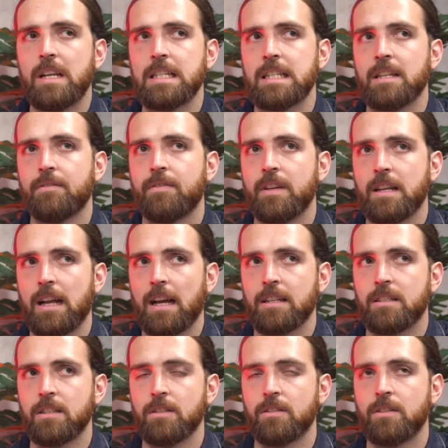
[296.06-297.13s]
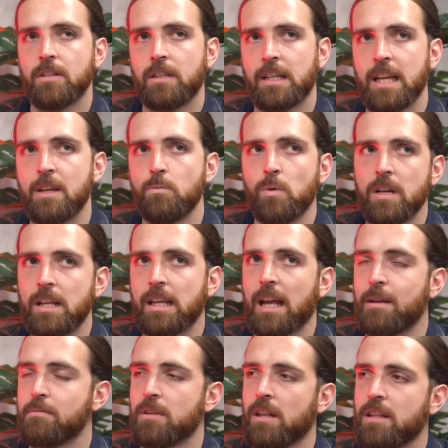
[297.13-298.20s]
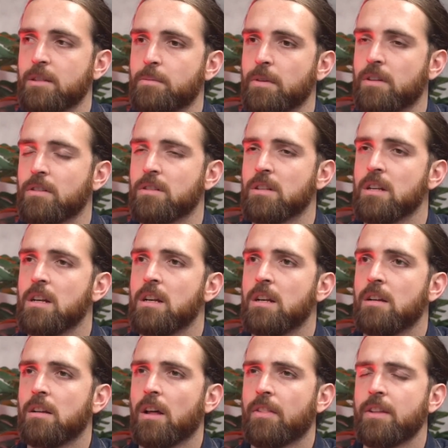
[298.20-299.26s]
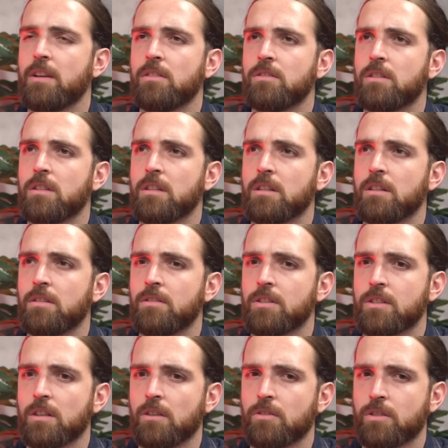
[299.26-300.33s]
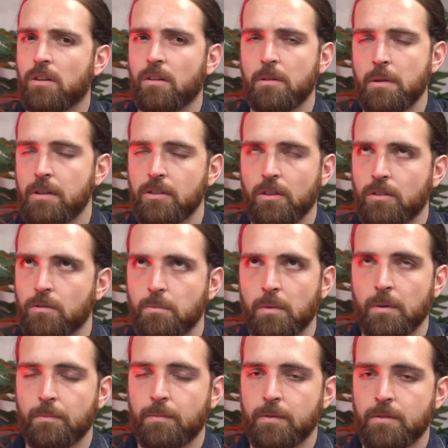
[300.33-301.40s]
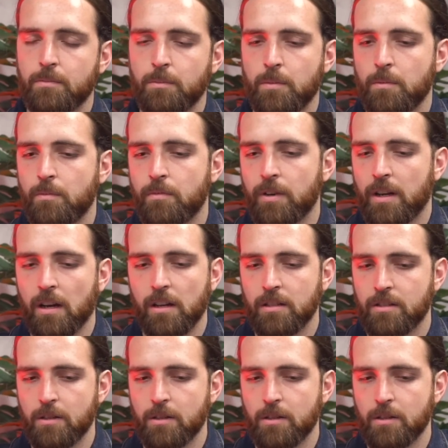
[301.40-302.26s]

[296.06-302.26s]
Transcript: is it for United to keep winning games like this? Because I think under Solskjaer, regardless of the